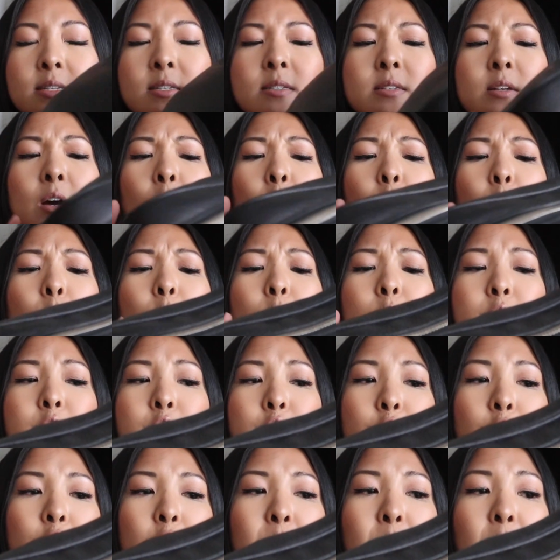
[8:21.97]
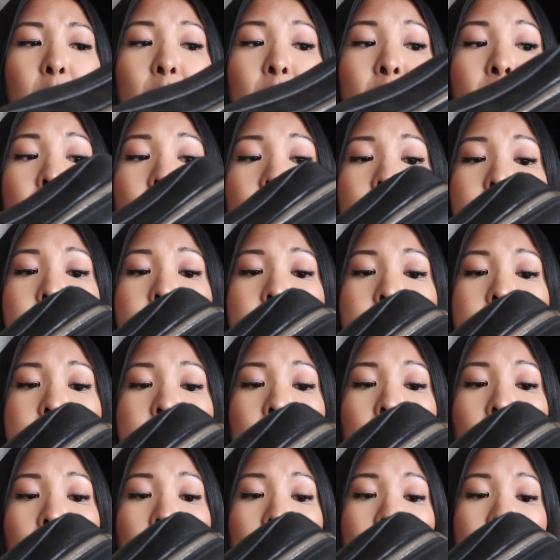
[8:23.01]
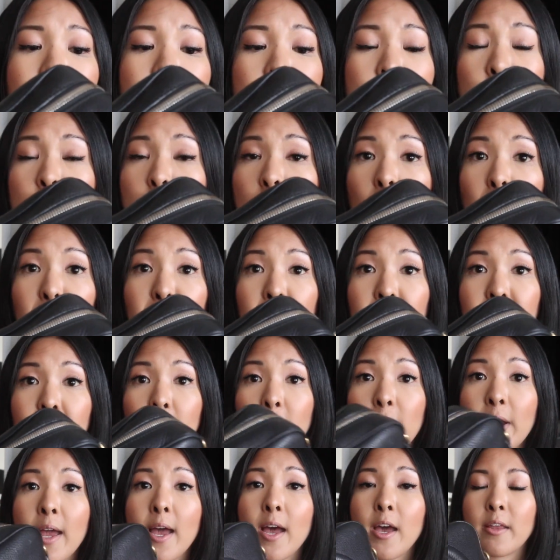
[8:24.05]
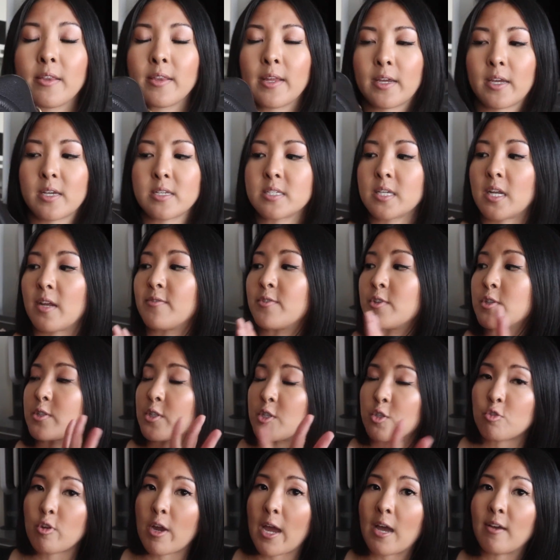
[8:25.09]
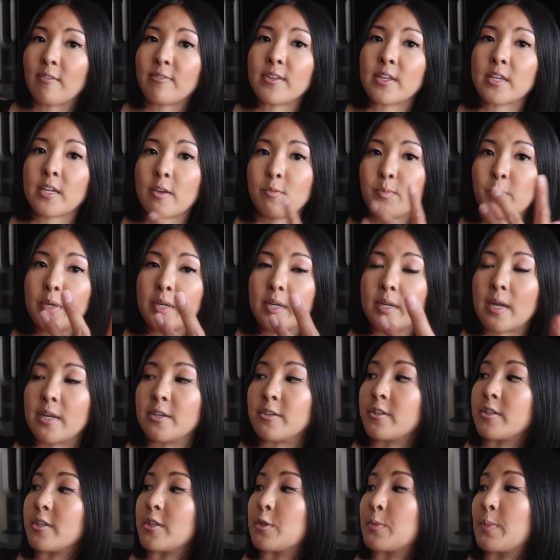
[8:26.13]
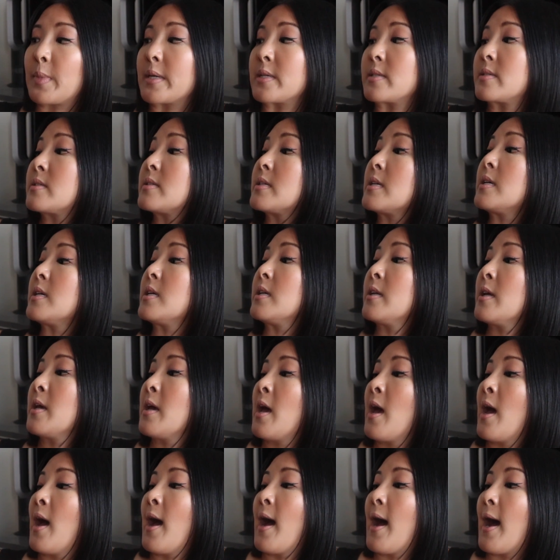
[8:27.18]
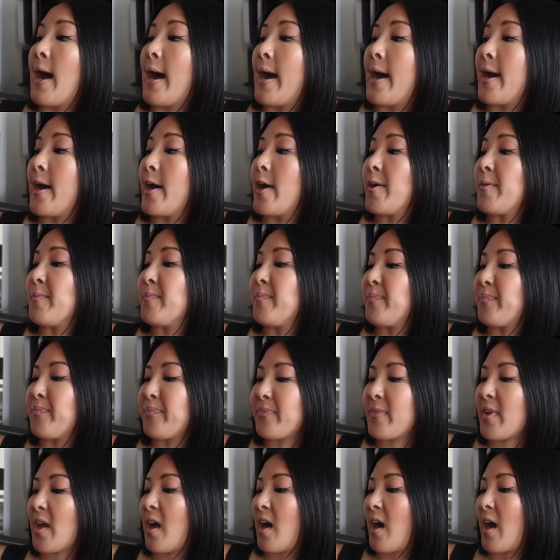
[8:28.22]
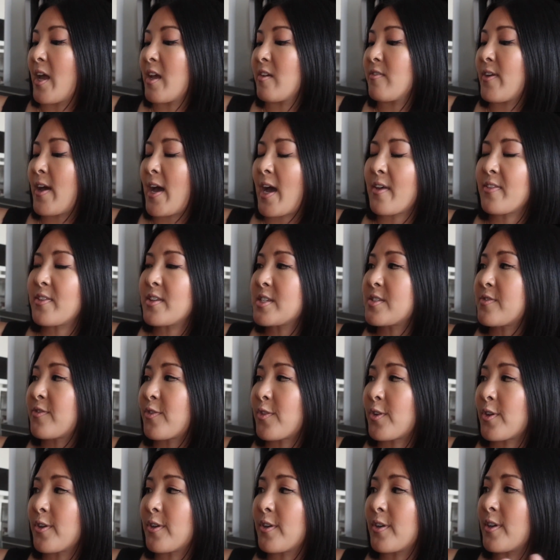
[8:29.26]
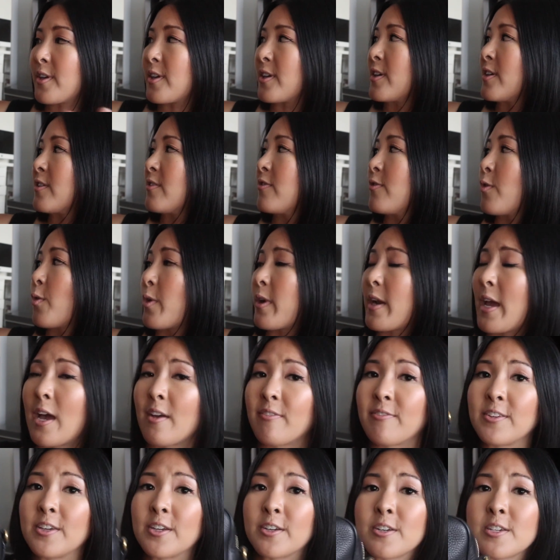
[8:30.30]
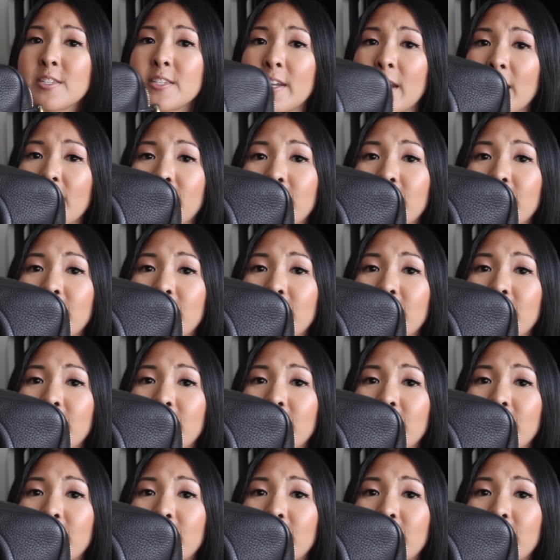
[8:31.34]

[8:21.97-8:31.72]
so durable. This has dropped on the ground. Like I said, I've used it traveling. I've put it underneath my seat. I have had this for 4.5 years, and I